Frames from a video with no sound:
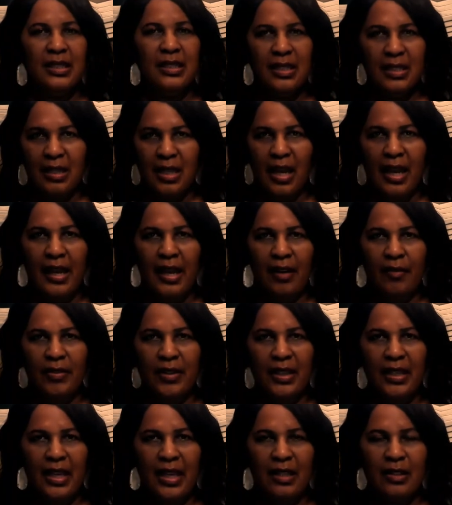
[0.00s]
not have the
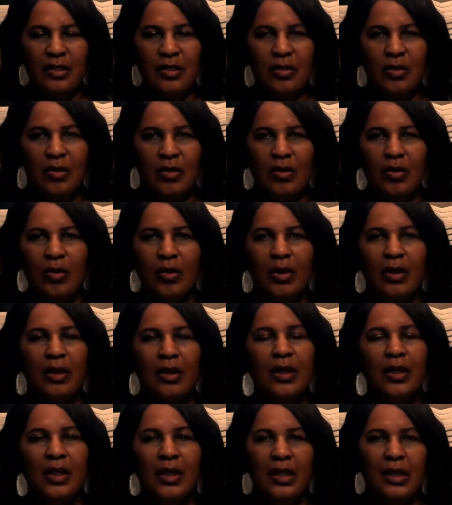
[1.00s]
cancer or
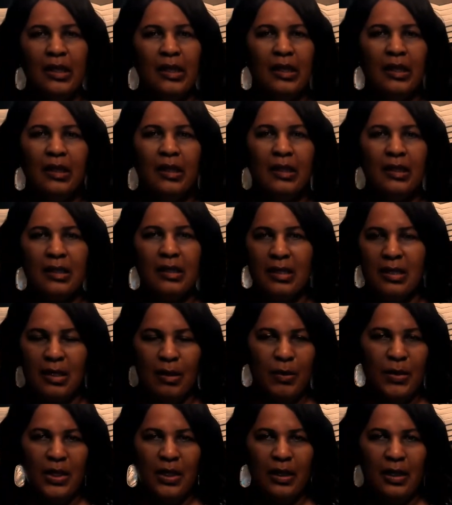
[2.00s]

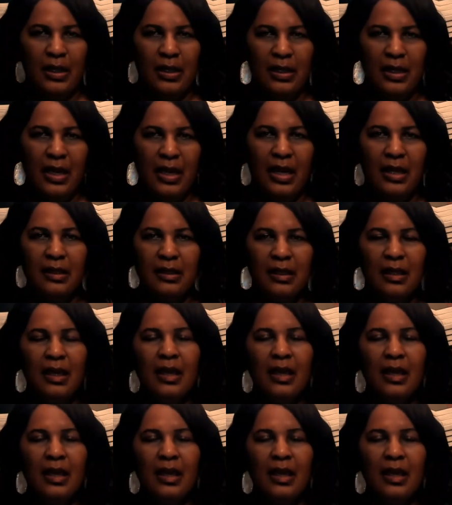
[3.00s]
something like that.